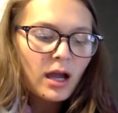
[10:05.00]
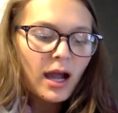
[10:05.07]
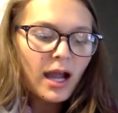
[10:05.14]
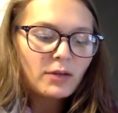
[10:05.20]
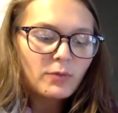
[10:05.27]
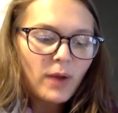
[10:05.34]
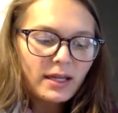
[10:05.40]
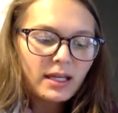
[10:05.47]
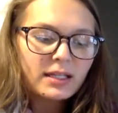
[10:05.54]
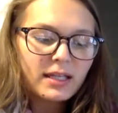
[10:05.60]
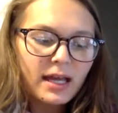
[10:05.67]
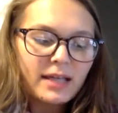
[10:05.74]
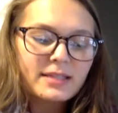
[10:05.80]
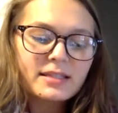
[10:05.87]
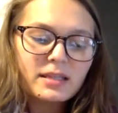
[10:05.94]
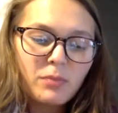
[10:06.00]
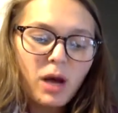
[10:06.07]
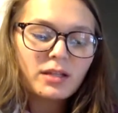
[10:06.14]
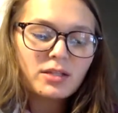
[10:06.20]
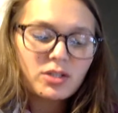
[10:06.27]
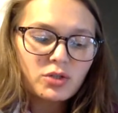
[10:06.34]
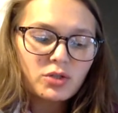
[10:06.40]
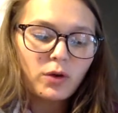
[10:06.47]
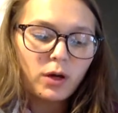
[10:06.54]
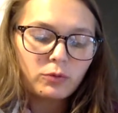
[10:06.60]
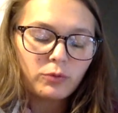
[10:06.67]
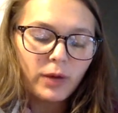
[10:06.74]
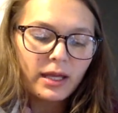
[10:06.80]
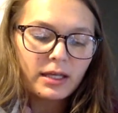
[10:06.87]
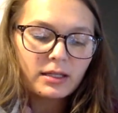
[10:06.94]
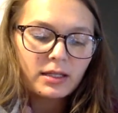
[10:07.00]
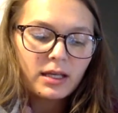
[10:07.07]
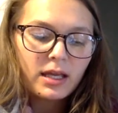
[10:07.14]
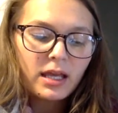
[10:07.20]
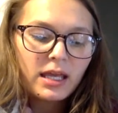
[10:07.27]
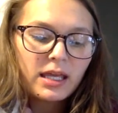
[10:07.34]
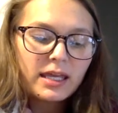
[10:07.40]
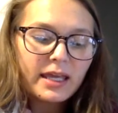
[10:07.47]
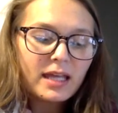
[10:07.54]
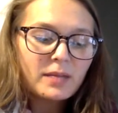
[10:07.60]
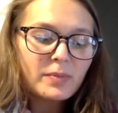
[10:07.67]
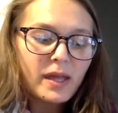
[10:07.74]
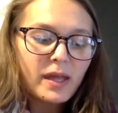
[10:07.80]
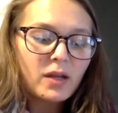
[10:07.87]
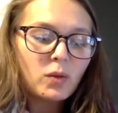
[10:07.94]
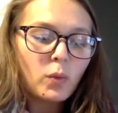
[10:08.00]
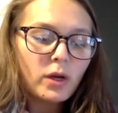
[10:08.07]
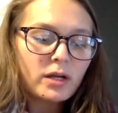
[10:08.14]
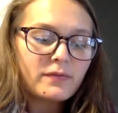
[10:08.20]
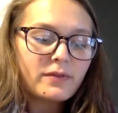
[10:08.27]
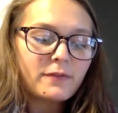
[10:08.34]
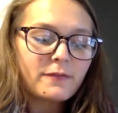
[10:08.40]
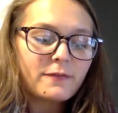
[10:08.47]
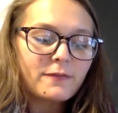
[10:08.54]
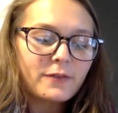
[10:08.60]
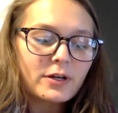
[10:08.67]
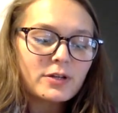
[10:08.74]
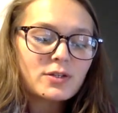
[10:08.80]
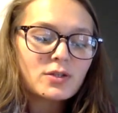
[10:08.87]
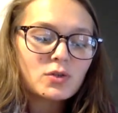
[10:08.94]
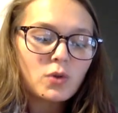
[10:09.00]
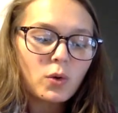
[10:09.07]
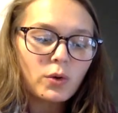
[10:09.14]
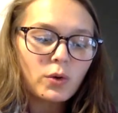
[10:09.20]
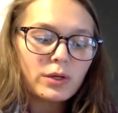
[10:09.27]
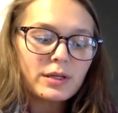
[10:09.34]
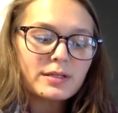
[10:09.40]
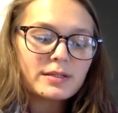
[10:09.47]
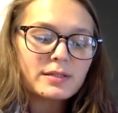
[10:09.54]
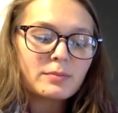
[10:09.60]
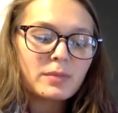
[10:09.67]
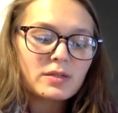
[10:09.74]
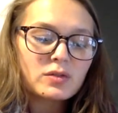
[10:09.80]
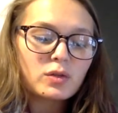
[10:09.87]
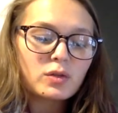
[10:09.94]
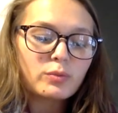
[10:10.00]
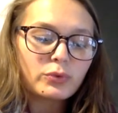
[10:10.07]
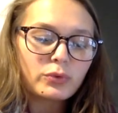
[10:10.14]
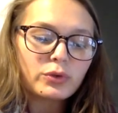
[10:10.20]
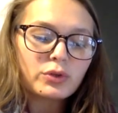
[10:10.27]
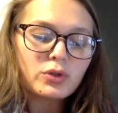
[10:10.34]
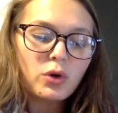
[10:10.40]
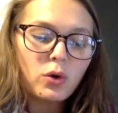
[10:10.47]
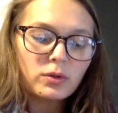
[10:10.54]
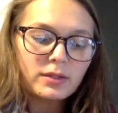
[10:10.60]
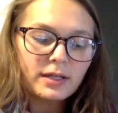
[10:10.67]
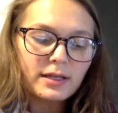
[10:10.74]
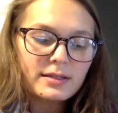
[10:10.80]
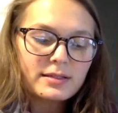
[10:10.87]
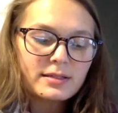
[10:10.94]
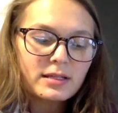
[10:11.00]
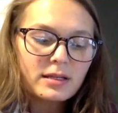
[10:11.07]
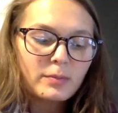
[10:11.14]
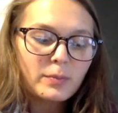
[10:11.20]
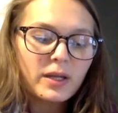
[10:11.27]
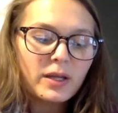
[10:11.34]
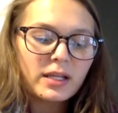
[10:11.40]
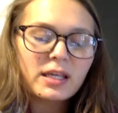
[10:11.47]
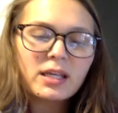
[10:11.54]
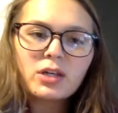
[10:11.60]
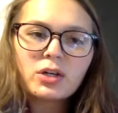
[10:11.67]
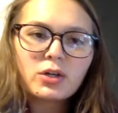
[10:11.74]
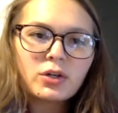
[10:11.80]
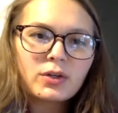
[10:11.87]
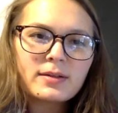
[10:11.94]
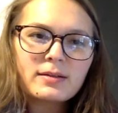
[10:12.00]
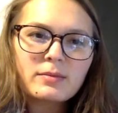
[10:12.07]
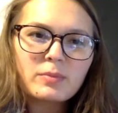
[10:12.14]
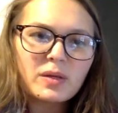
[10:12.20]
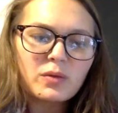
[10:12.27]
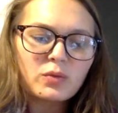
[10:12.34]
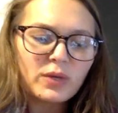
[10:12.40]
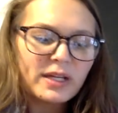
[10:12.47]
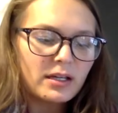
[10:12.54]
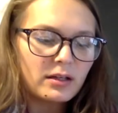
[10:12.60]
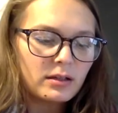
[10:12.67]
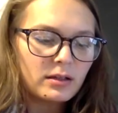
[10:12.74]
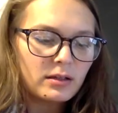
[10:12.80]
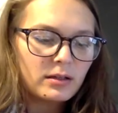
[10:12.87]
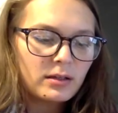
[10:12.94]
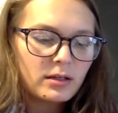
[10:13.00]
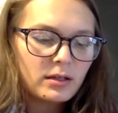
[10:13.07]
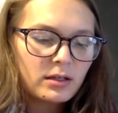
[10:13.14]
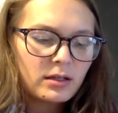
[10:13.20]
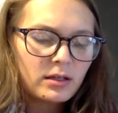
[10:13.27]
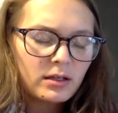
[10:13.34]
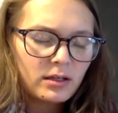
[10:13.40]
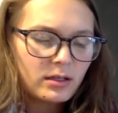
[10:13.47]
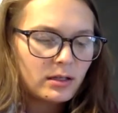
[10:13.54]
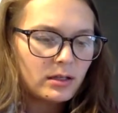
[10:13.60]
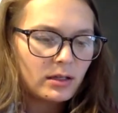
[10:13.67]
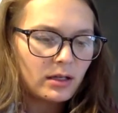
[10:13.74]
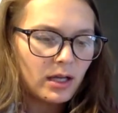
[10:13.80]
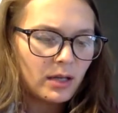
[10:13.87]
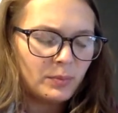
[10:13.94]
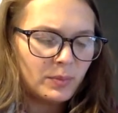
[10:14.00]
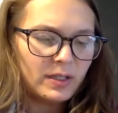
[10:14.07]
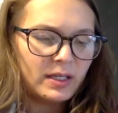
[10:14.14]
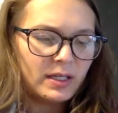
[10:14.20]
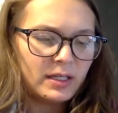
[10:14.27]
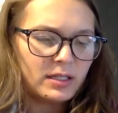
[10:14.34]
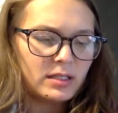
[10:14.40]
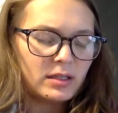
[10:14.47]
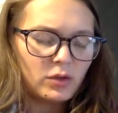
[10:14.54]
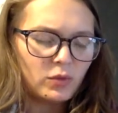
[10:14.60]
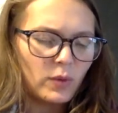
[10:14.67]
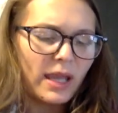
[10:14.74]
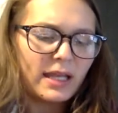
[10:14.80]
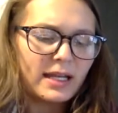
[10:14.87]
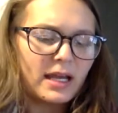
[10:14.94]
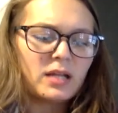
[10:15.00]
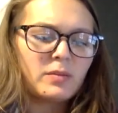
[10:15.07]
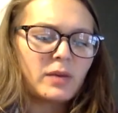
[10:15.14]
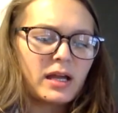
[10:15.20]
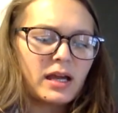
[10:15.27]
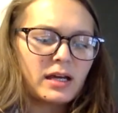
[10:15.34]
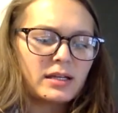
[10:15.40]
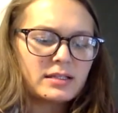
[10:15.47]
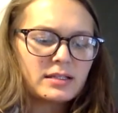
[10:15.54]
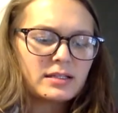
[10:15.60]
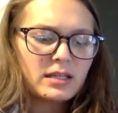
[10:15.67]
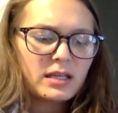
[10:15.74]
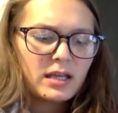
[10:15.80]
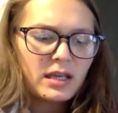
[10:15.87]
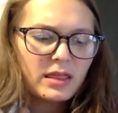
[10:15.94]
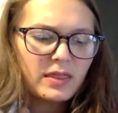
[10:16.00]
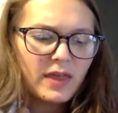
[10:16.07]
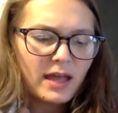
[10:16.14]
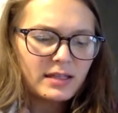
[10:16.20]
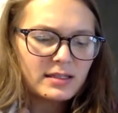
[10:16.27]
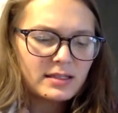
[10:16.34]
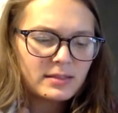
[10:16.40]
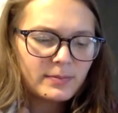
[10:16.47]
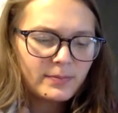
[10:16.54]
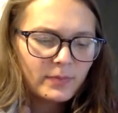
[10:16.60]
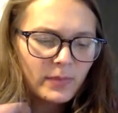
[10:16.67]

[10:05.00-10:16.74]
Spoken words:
I recognized the monster all right. He had been in one of the first stories Mr. Brunner told us, but he couldn't be real. I blinked, the rain out of my eyes. That's